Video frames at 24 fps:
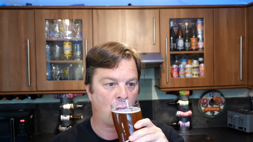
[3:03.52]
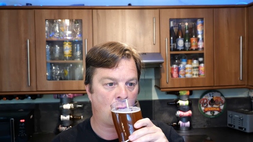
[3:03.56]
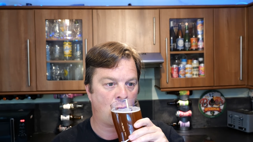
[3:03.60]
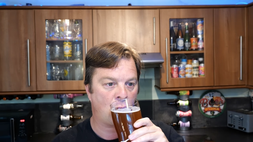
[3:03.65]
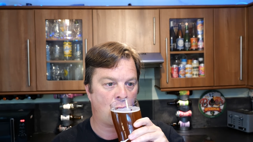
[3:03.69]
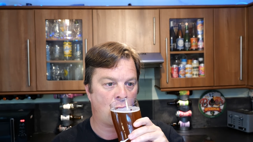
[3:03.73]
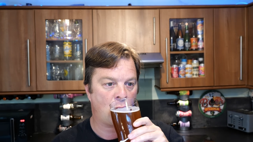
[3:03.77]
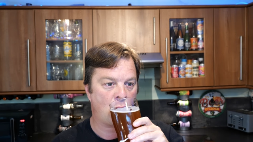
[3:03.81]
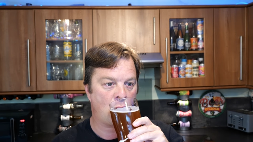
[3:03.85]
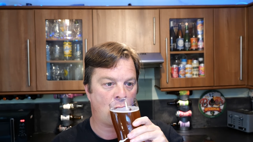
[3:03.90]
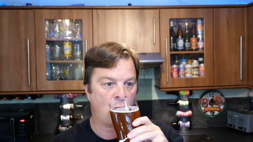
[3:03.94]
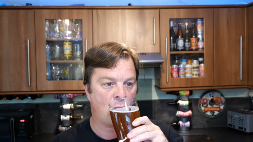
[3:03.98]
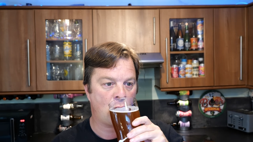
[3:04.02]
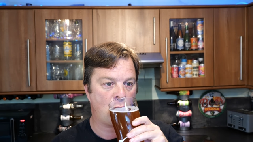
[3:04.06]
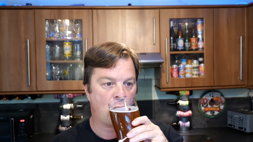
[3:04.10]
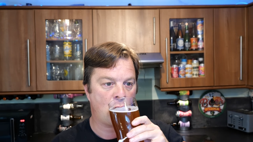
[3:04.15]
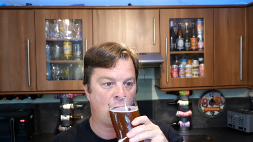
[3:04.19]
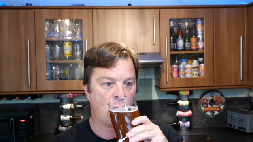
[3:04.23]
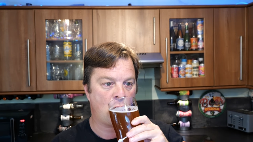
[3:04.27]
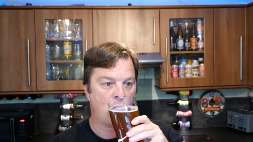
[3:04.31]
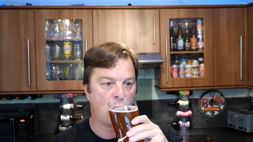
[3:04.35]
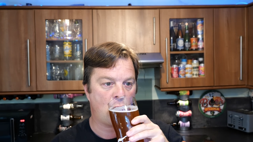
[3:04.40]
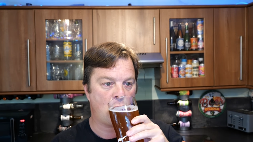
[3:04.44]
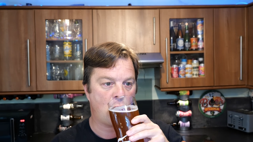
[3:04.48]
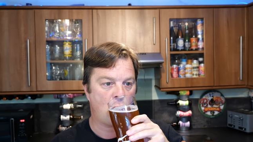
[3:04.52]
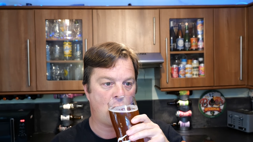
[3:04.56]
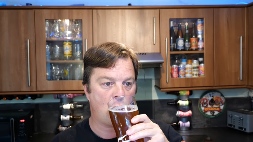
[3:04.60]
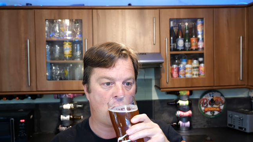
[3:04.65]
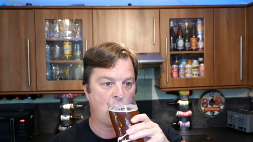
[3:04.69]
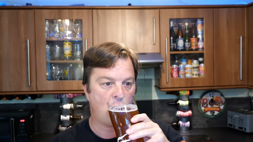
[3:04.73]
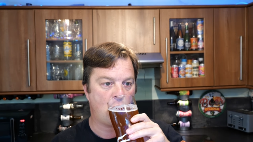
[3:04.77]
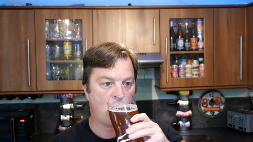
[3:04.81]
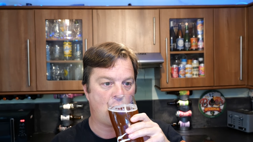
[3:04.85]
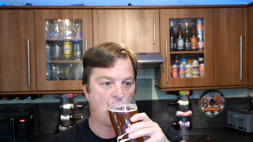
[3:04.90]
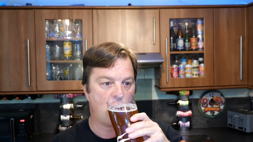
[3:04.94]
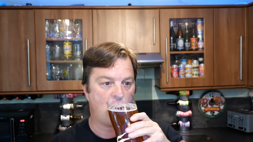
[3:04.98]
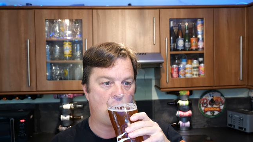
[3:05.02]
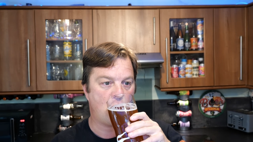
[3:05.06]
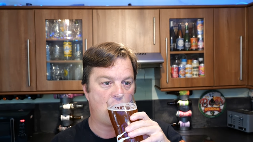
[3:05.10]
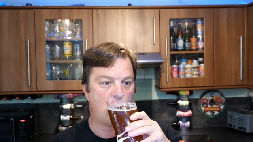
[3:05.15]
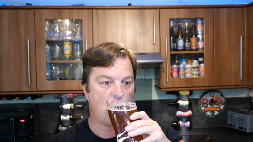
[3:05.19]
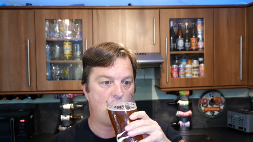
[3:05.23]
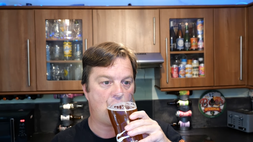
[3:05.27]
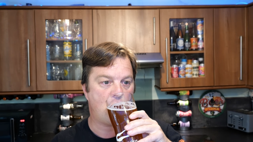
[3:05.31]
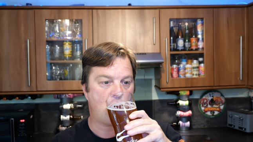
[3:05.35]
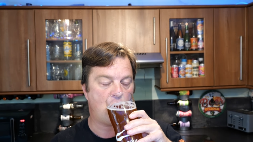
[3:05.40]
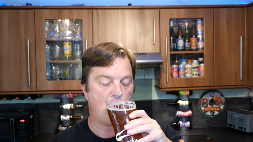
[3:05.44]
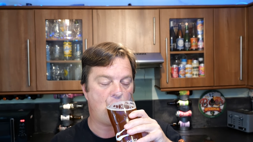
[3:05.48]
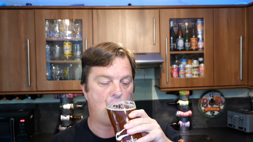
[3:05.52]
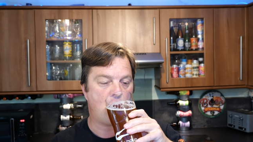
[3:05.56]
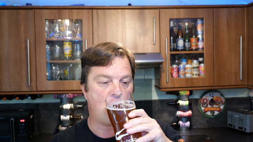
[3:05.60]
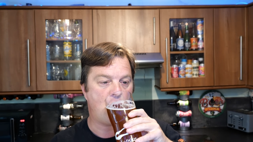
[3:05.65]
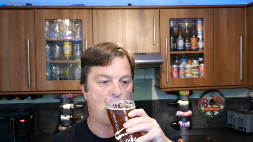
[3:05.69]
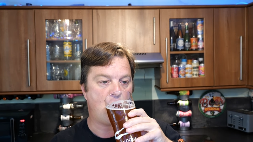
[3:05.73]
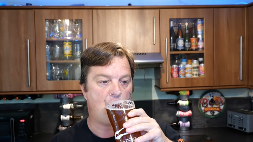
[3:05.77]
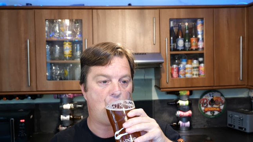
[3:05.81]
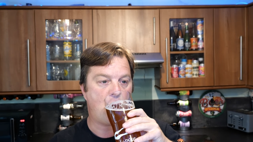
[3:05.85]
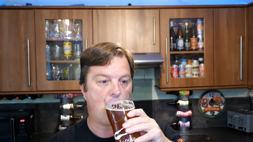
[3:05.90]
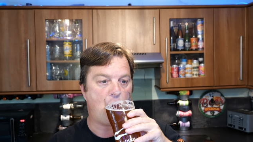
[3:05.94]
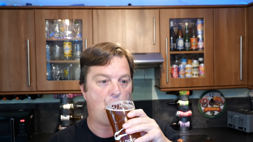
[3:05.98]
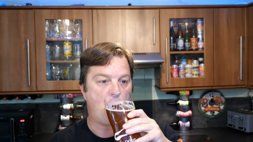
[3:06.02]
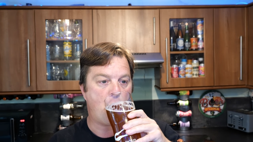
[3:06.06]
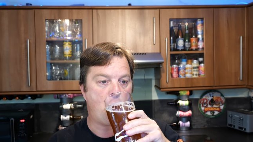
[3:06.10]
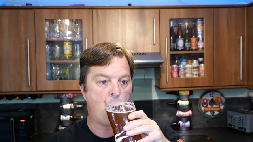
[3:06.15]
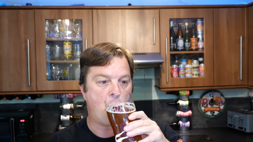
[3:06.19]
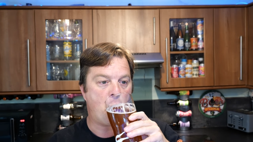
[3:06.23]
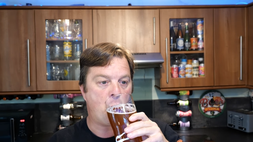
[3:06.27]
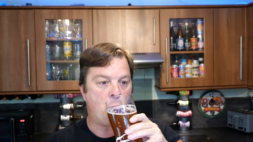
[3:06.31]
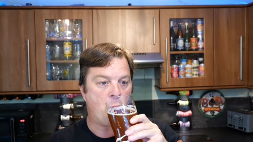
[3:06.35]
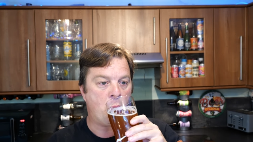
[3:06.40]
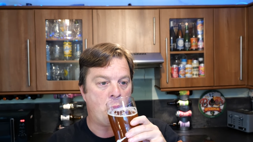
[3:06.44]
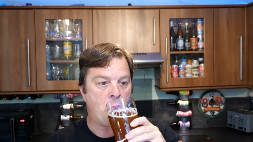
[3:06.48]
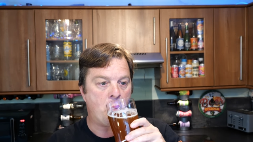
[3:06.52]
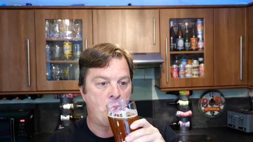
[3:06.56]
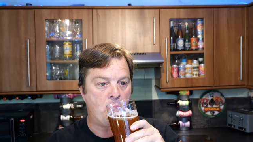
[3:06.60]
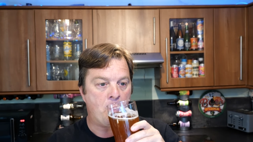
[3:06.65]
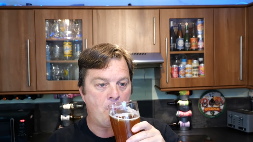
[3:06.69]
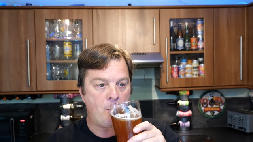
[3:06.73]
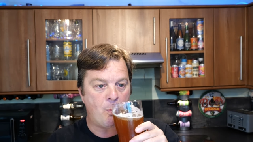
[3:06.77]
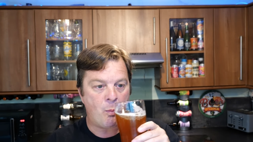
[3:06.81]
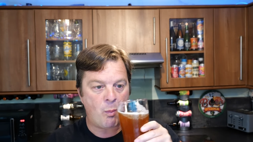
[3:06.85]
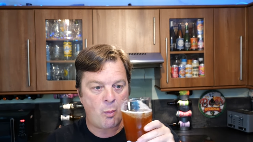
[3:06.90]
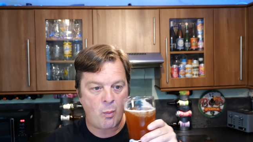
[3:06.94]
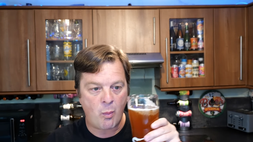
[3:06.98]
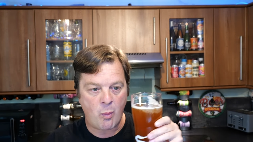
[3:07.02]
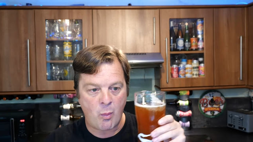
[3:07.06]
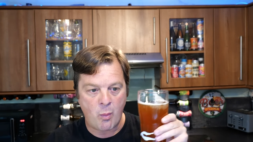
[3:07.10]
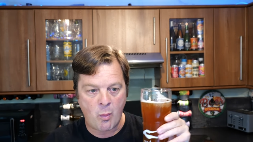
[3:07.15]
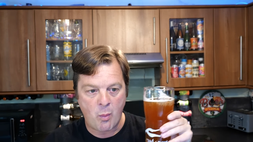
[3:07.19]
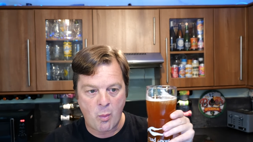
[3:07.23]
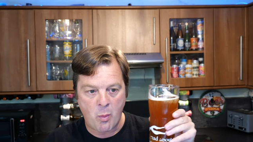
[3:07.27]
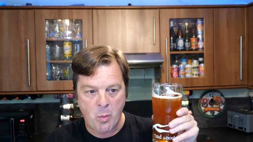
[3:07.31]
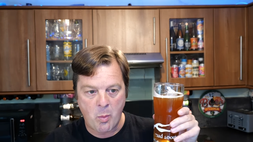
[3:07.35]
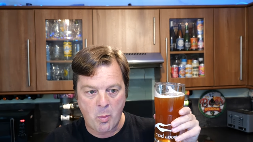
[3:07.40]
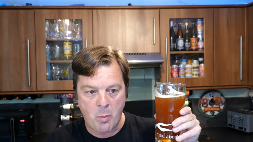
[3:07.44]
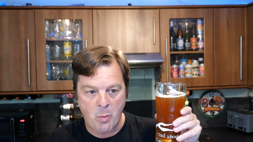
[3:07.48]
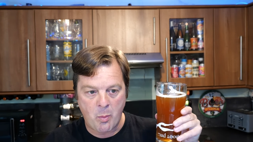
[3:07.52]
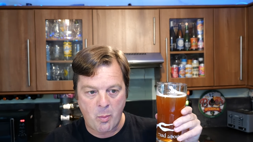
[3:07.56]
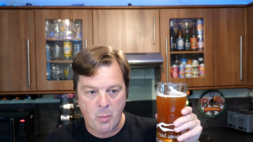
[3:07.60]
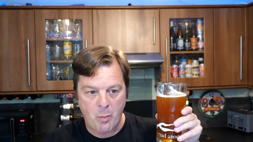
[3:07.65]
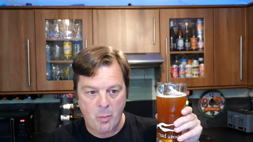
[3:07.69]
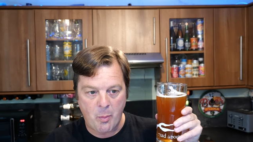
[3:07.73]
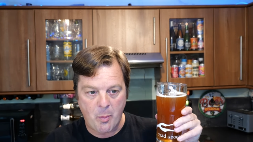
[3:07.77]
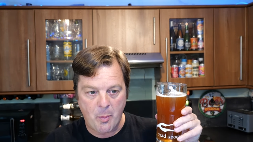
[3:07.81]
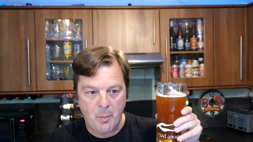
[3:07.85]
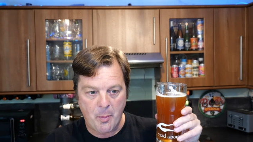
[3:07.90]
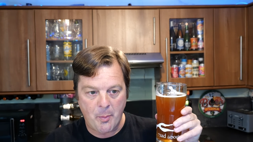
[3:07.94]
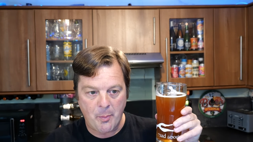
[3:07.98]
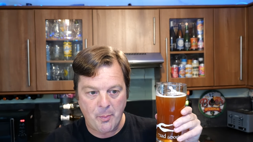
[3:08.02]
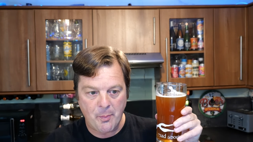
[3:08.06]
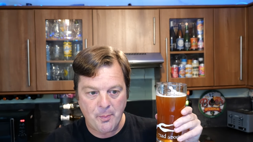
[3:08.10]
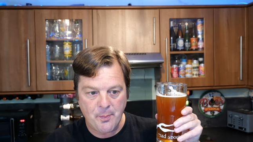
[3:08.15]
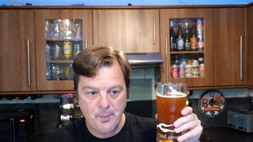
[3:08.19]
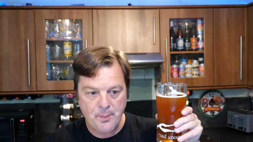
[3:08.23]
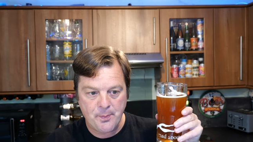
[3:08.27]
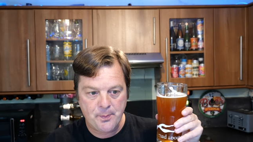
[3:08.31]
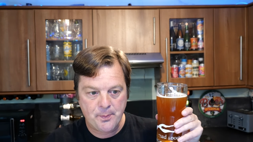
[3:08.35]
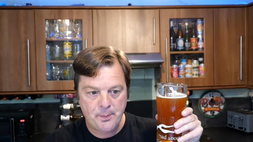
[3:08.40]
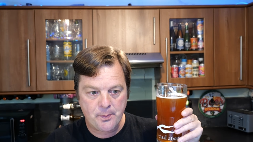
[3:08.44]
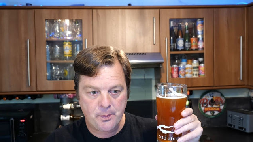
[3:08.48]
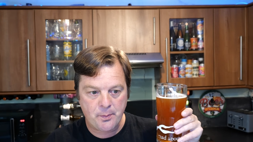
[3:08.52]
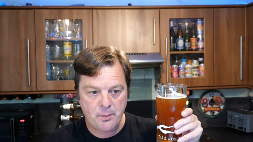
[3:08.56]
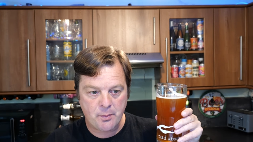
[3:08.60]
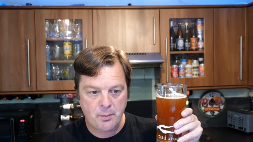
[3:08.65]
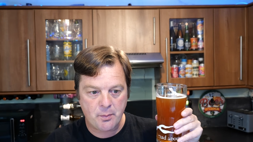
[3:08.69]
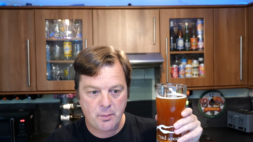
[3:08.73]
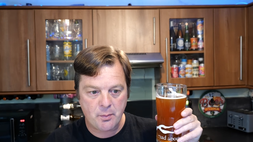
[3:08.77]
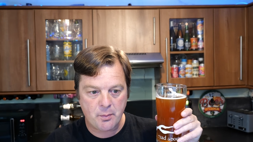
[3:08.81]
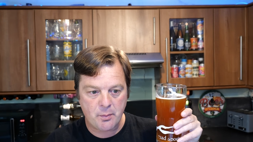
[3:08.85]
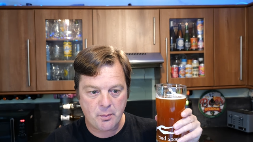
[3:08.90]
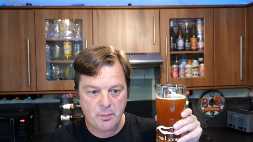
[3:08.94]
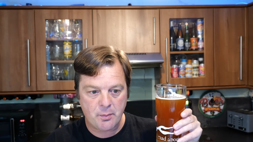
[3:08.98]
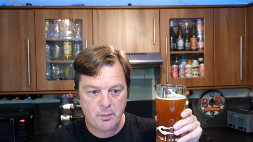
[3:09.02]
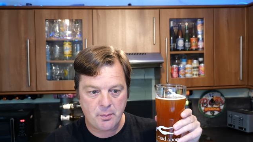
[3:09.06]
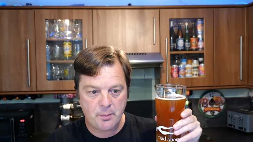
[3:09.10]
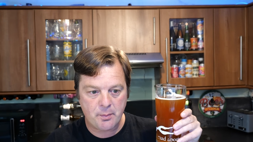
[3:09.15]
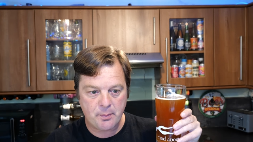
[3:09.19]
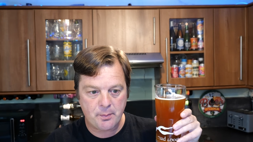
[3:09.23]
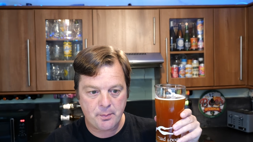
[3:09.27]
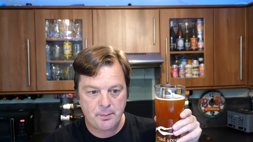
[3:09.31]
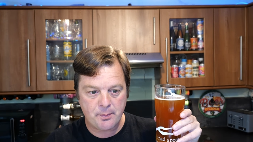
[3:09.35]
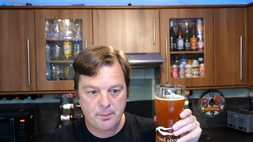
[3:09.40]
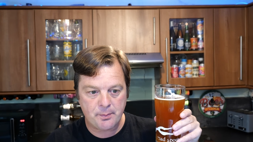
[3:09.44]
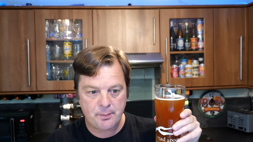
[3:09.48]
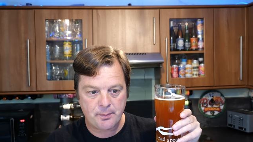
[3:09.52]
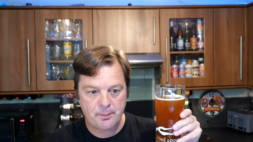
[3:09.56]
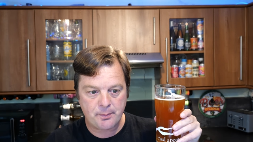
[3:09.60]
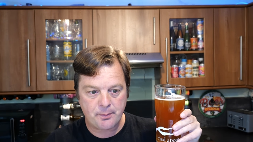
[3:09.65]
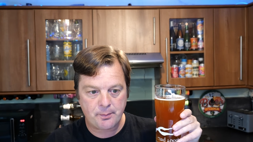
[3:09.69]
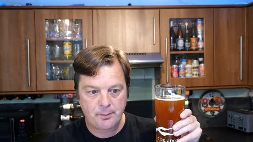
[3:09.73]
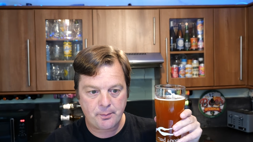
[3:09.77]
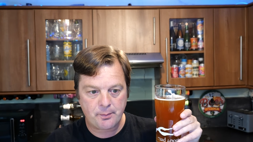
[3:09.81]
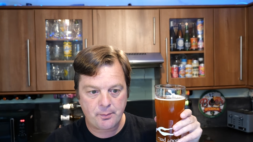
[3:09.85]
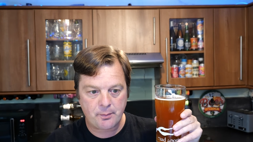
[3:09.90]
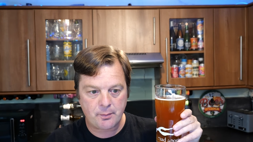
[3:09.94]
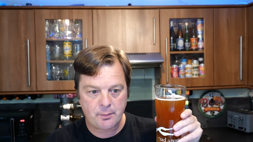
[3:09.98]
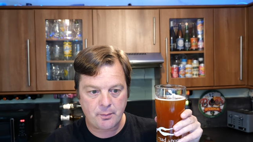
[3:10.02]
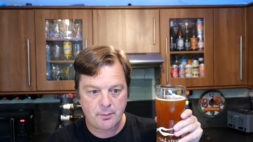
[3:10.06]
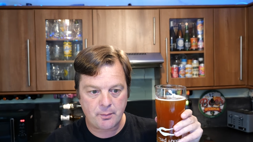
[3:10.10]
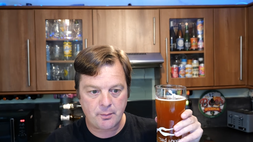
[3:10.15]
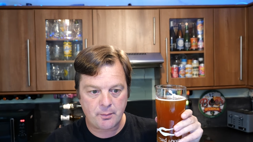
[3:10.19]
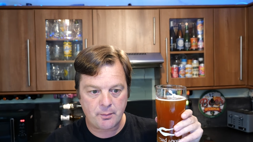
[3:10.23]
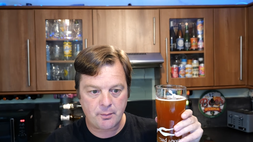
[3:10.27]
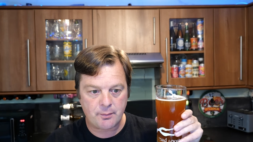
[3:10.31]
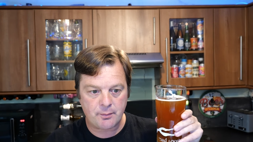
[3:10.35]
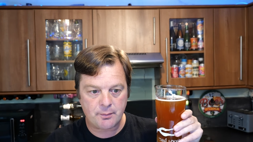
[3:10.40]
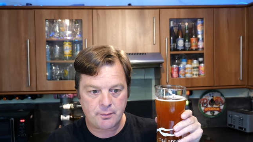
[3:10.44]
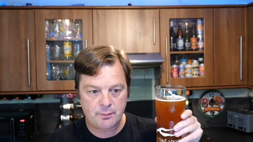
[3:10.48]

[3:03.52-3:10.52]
(no one is talking)